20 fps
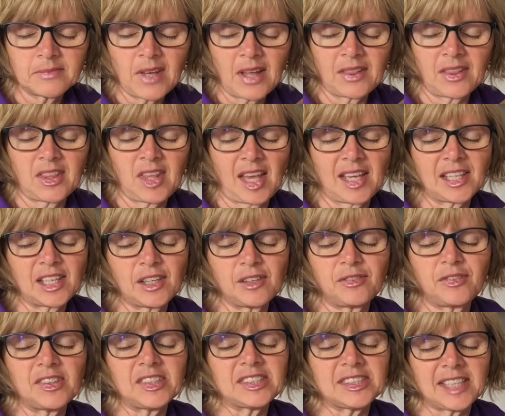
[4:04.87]
And thank you
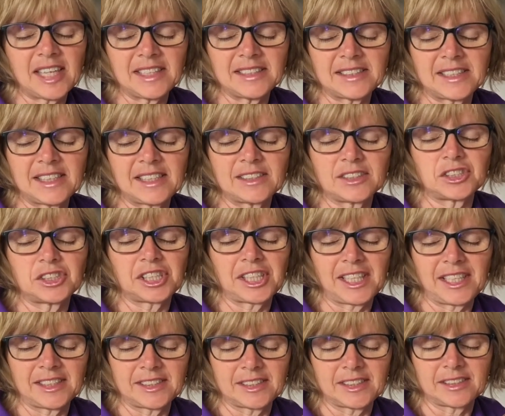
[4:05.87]
for sending
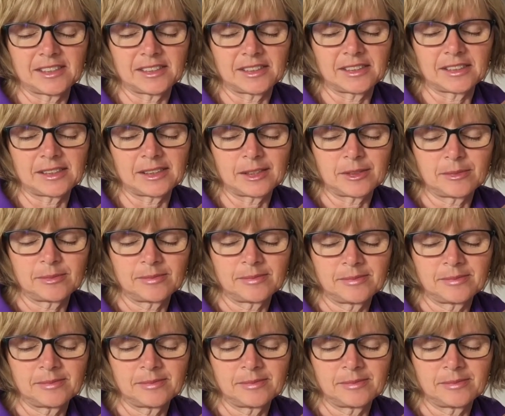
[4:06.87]
Jesus.